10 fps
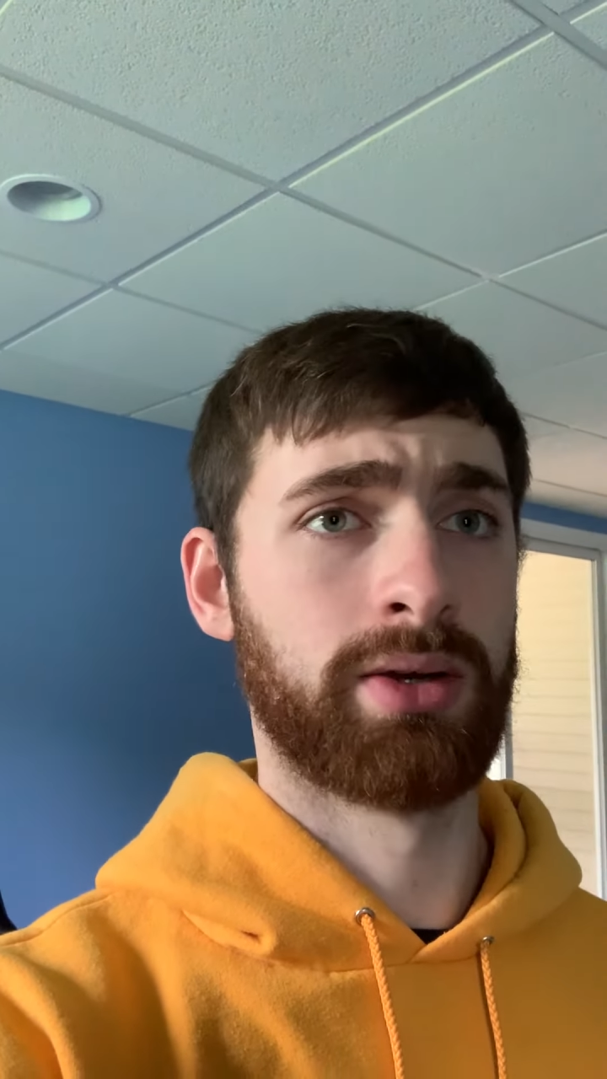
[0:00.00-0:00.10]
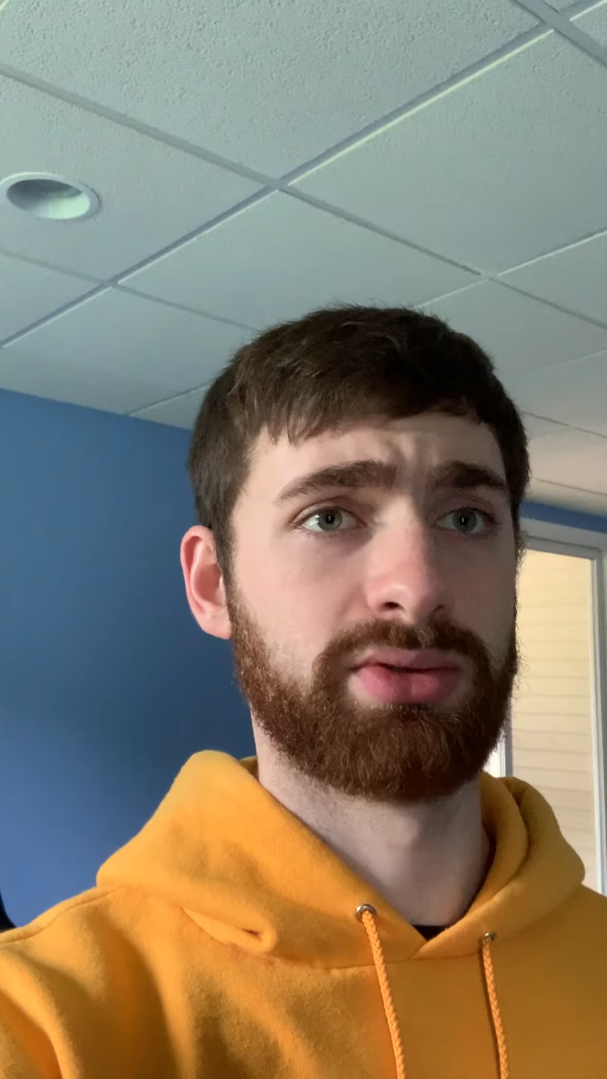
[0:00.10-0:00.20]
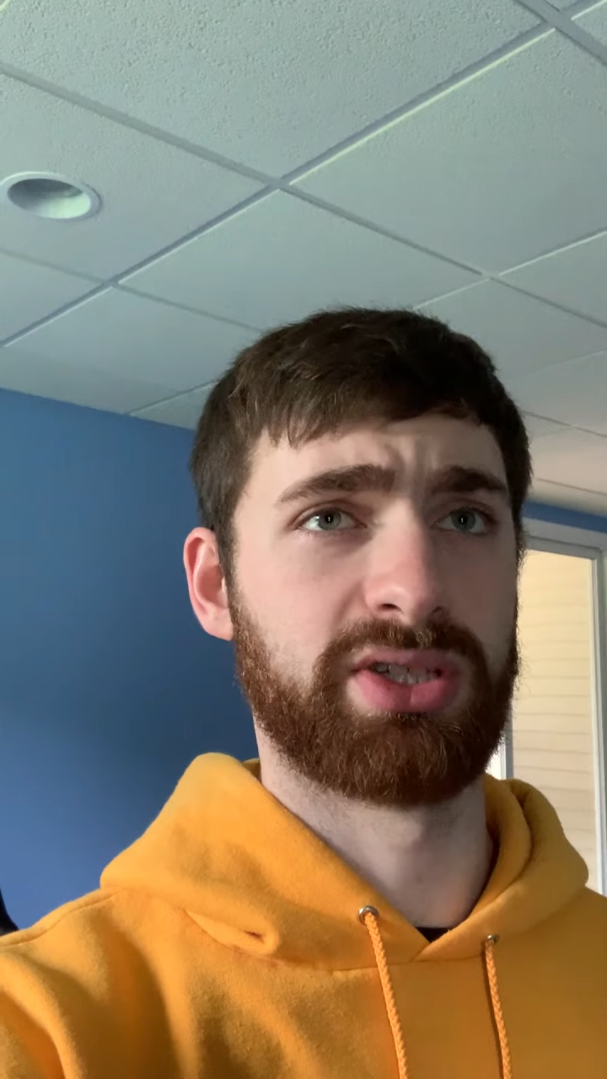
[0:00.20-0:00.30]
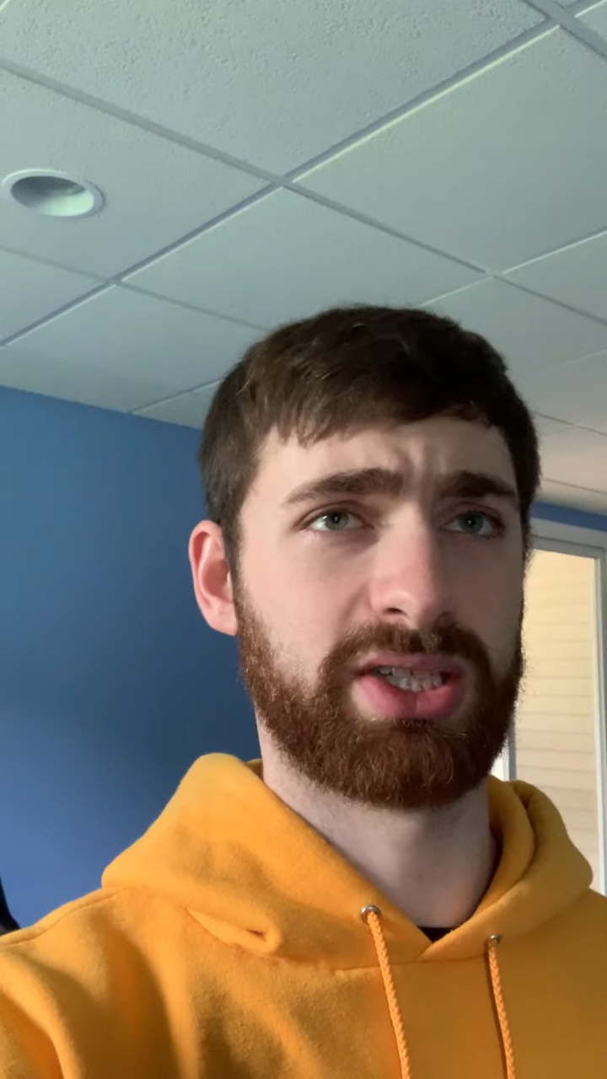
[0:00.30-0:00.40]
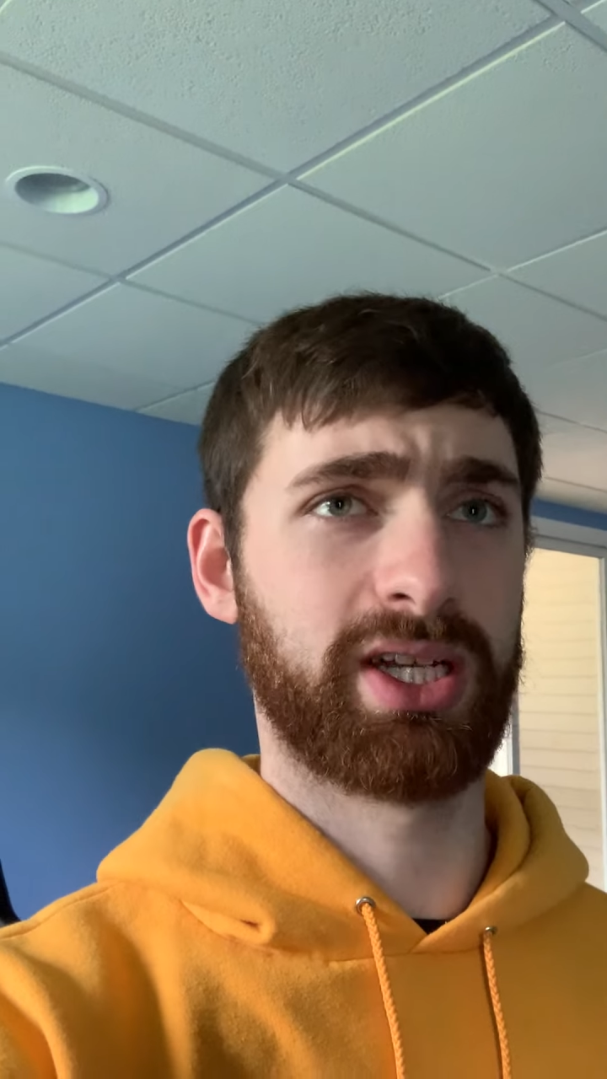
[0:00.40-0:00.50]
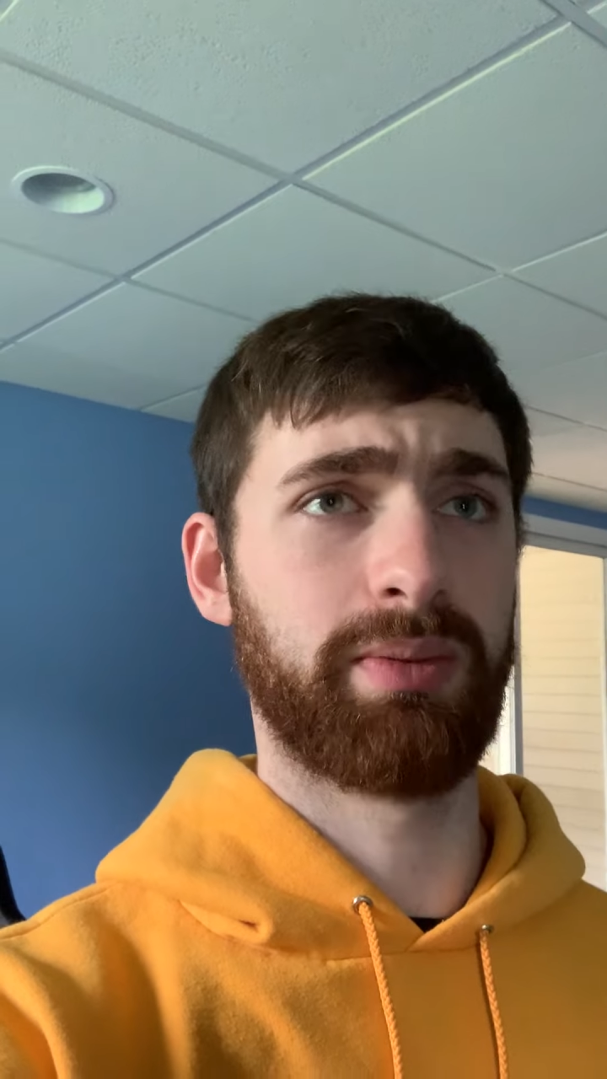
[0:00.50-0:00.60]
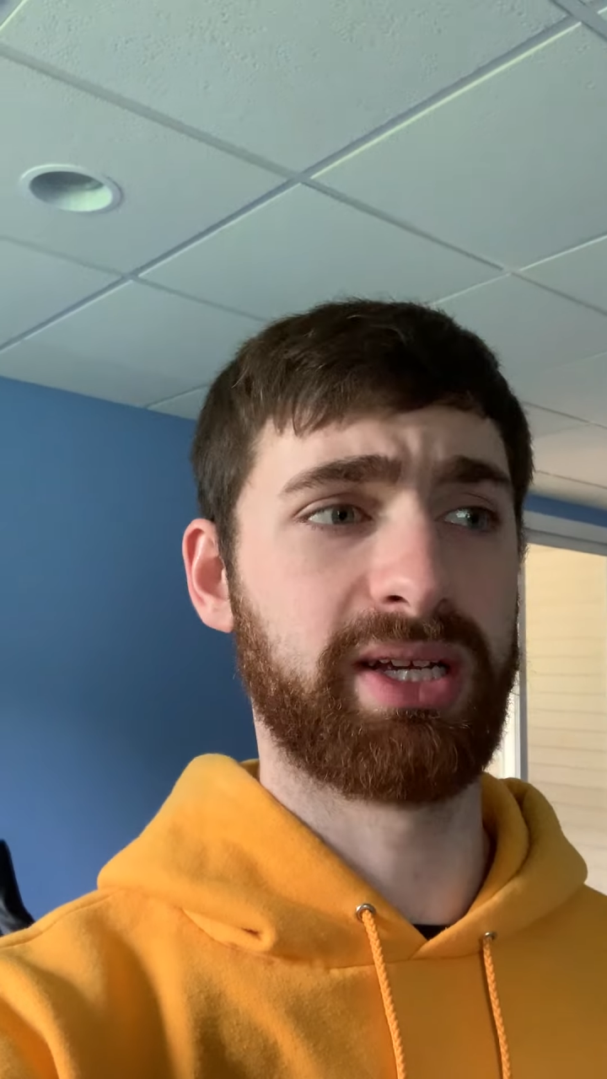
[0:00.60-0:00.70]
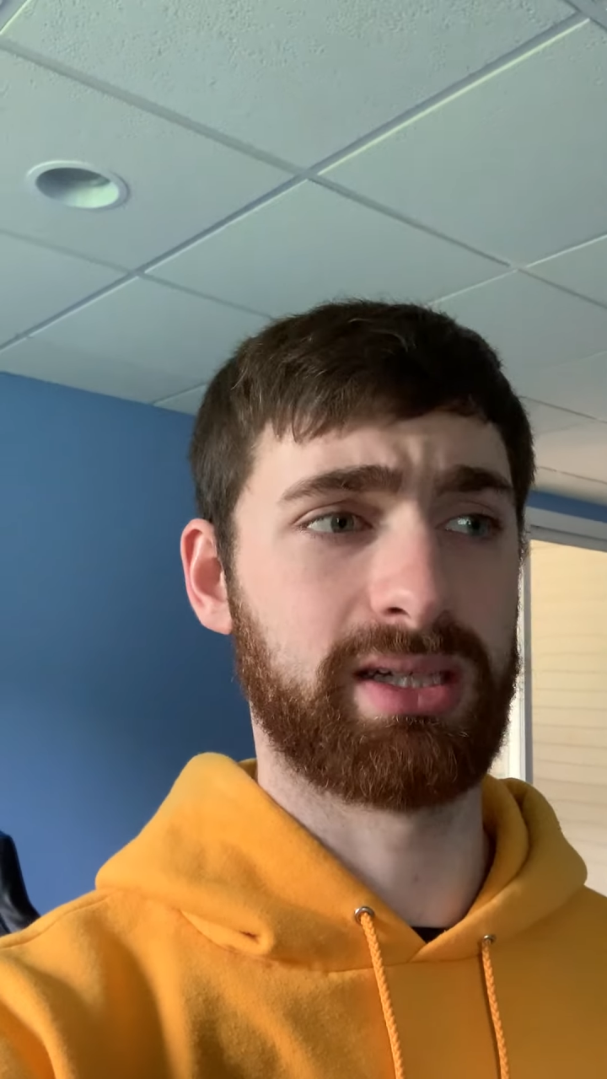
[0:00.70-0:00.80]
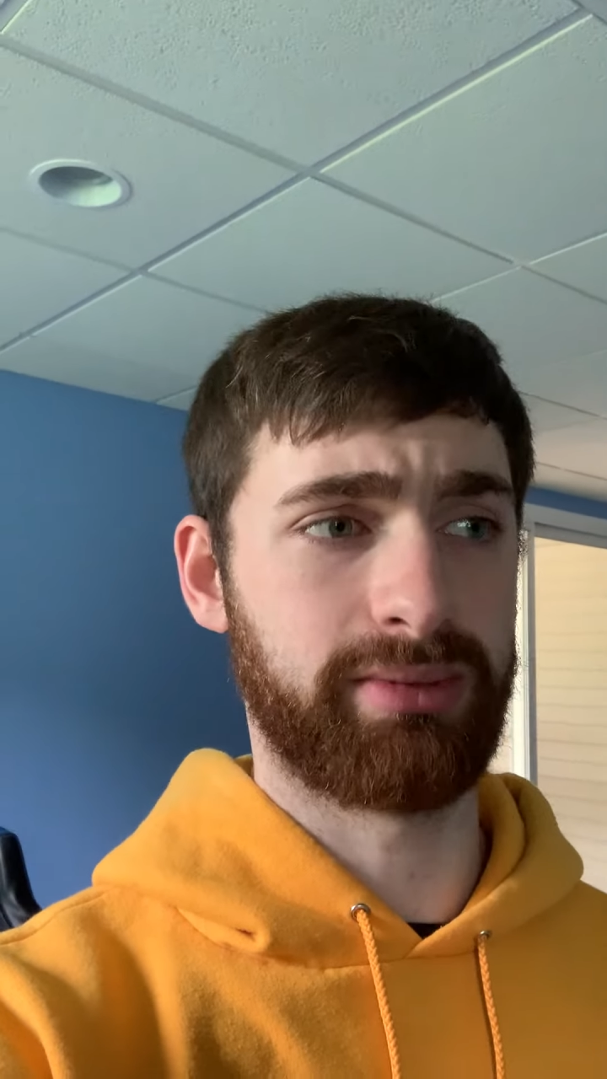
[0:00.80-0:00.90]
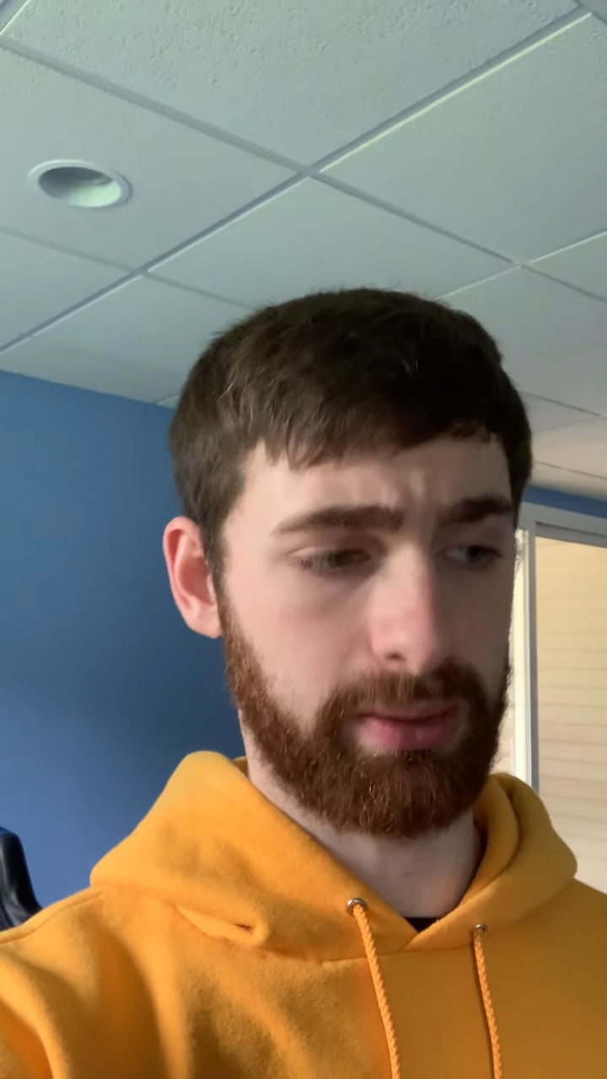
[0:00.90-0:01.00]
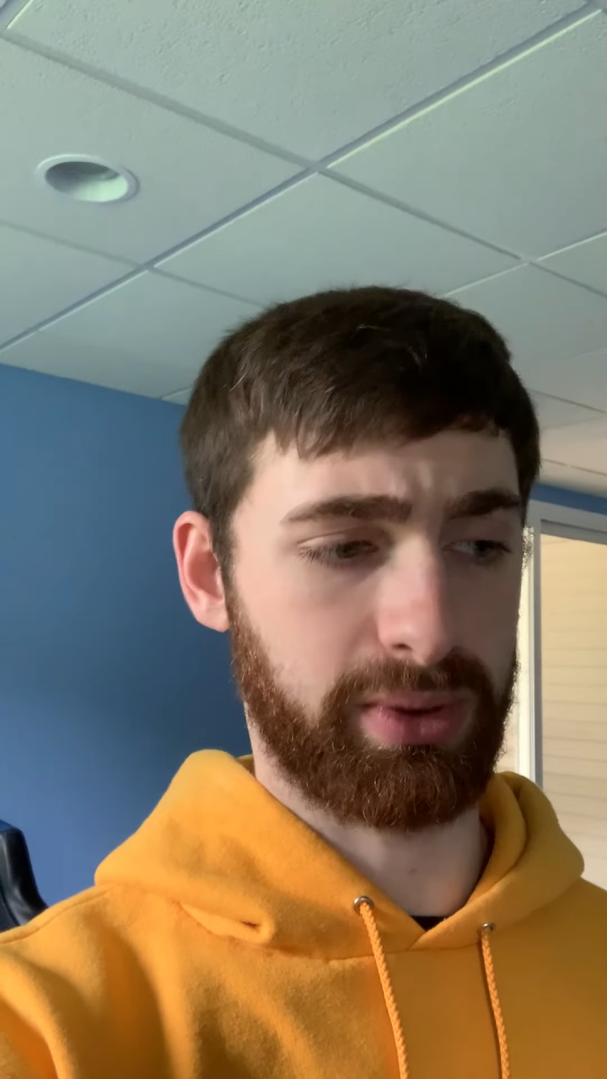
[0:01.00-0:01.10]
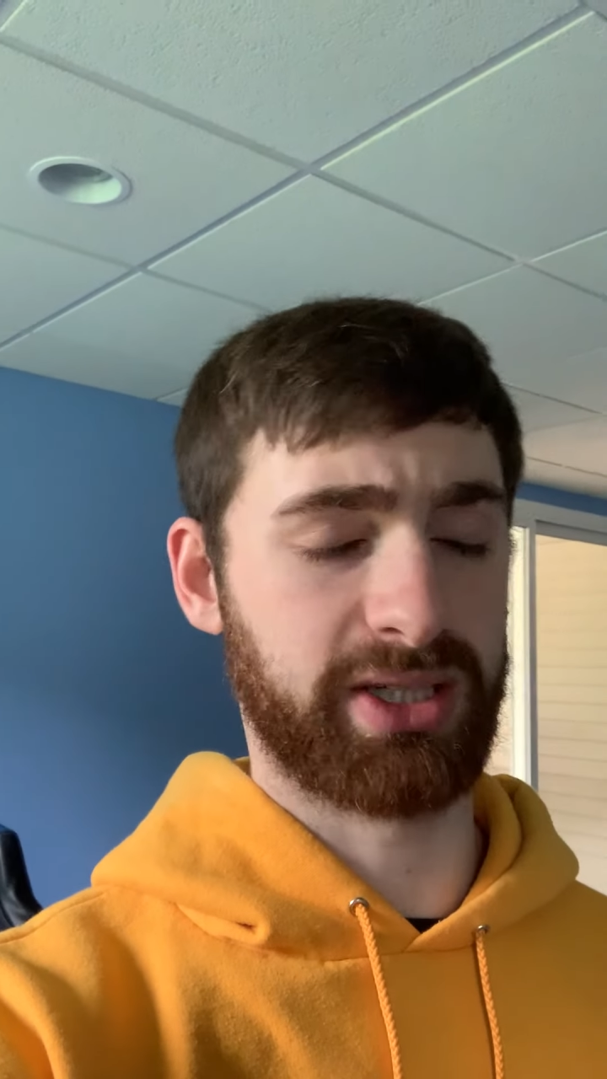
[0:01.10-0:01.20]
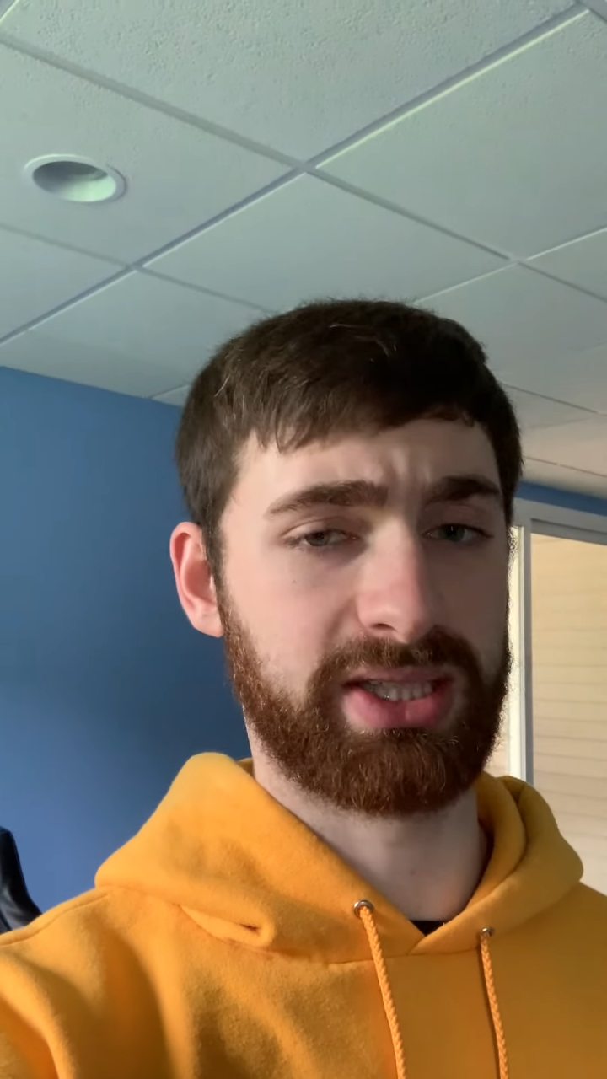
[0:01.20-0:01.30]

So this is going to be something that we're going to